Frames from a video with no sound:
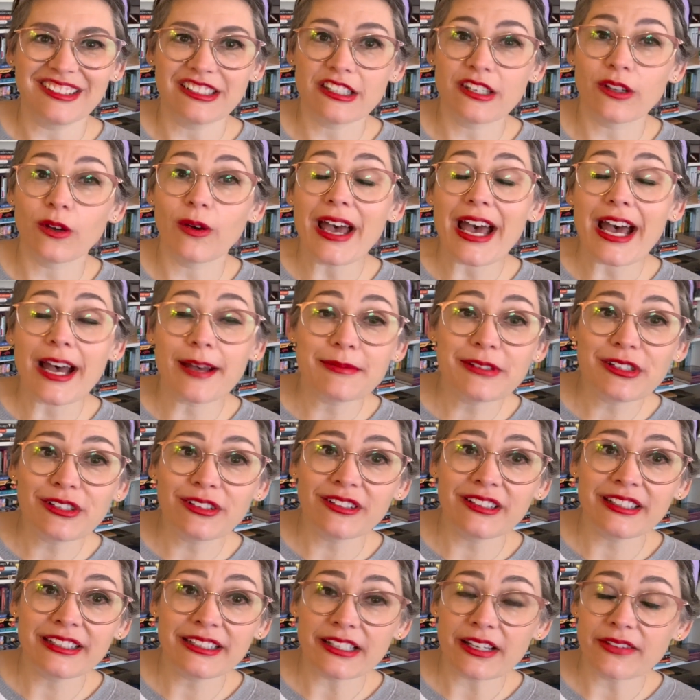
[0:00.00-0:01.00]
So
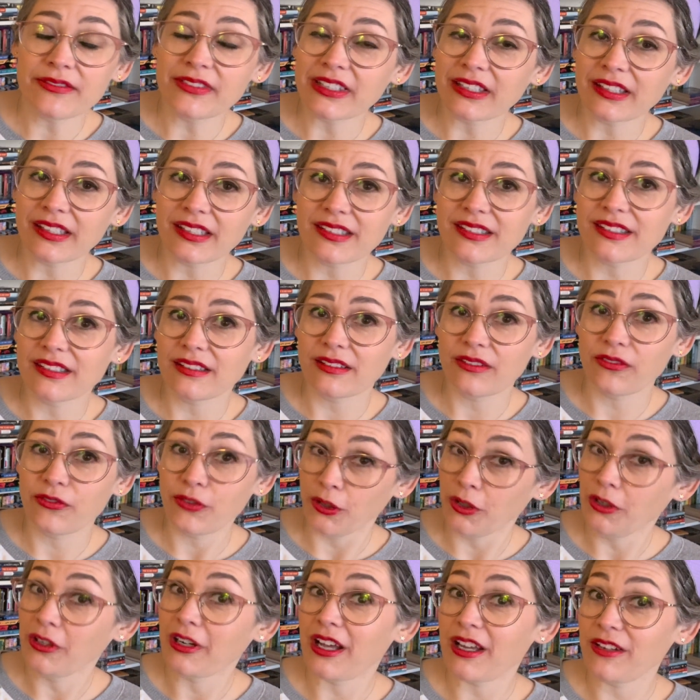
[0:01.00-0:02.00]
absolutely loving this.
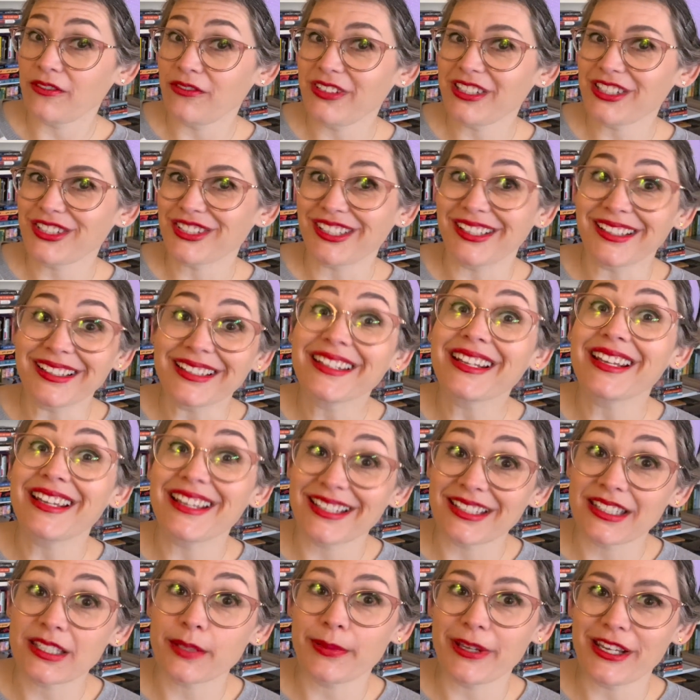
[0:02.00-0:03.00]
For nonfiction,
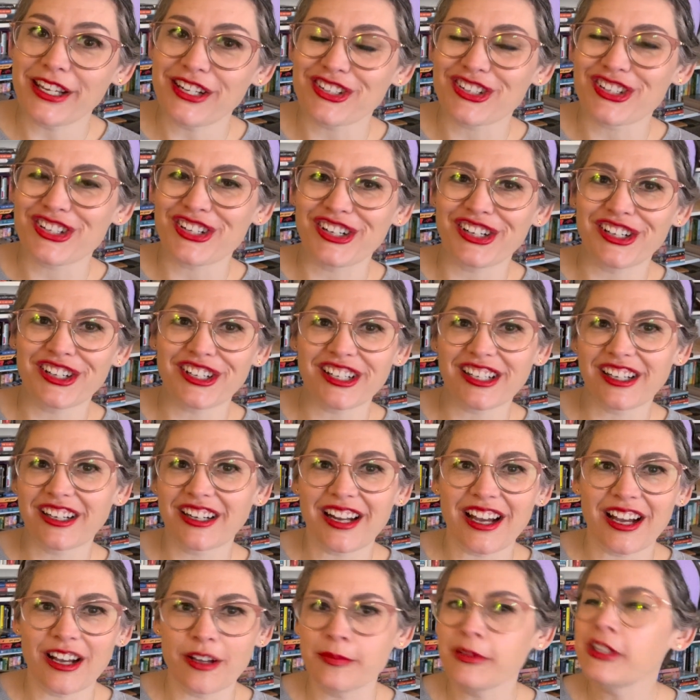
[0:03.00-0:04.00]
it's a page turner.
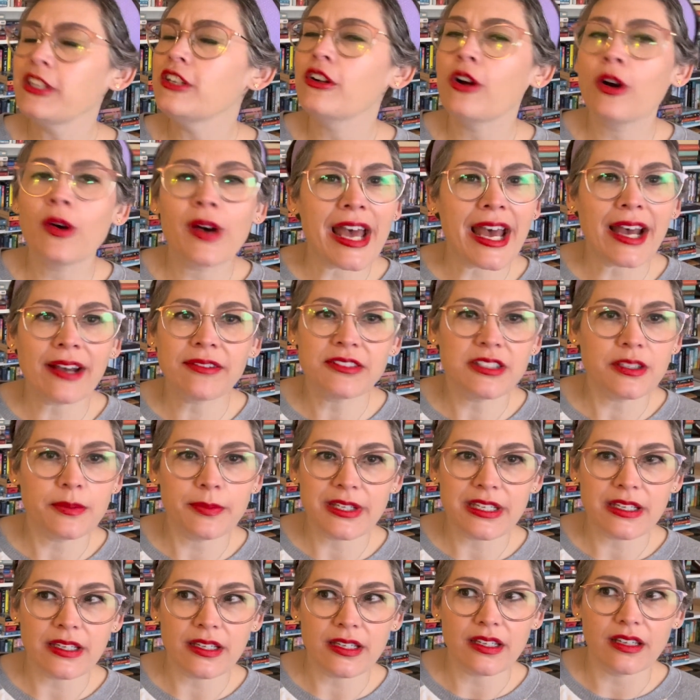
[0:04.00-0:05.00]
You don't have to
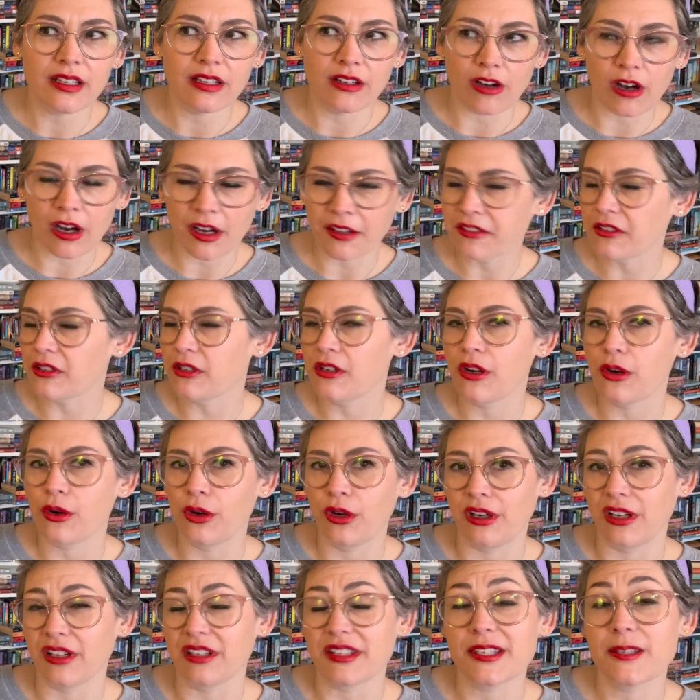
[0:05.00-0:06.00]
be an author or
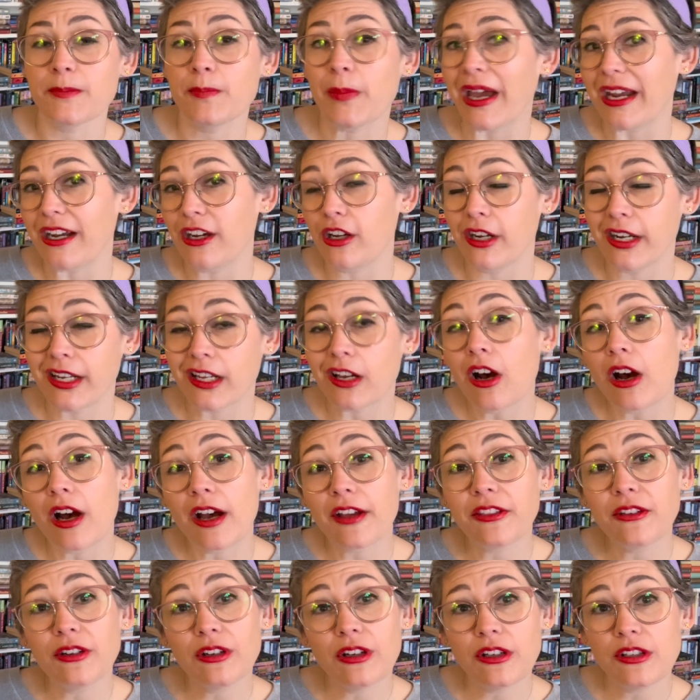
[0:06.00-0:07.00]
an aspiring
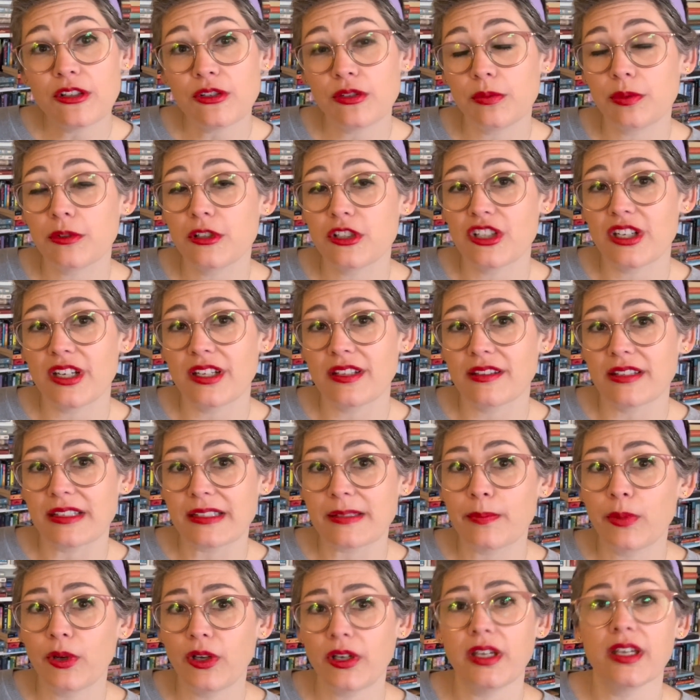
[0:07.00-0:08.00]
author to appreciate this
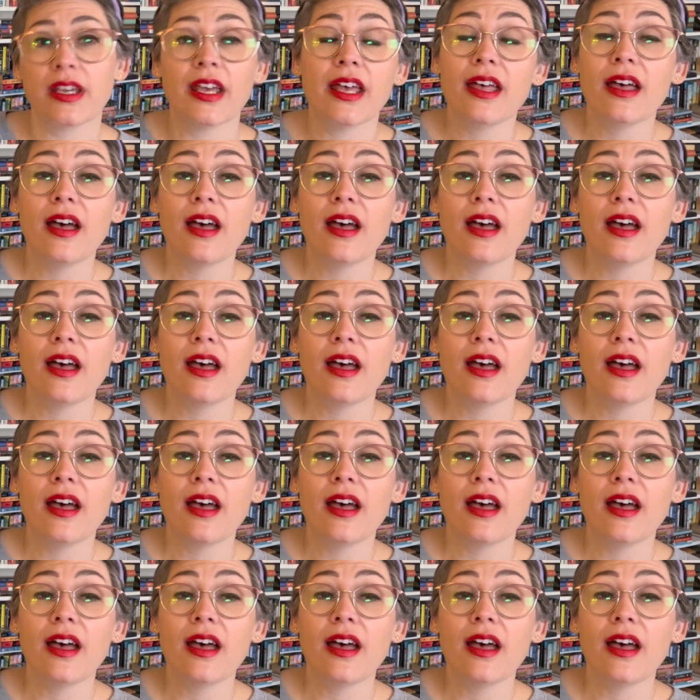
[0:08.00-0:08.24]
book.